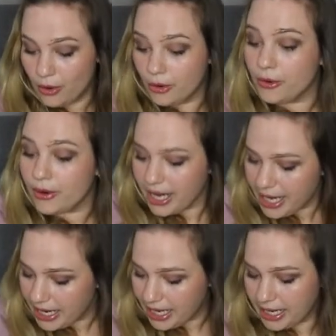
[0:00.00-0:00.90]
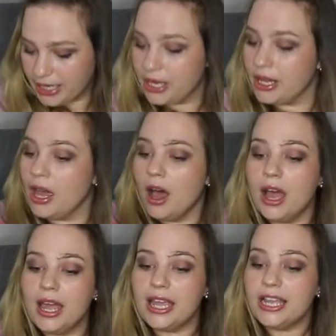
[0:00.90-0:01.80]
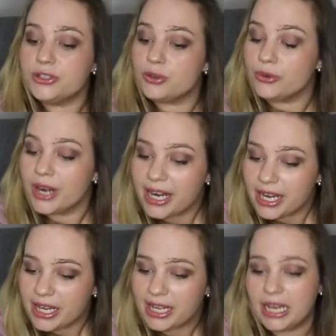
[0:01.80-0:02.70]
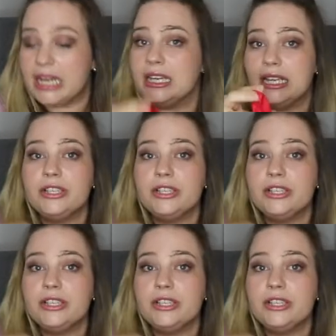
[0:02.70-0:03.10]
red. It's red.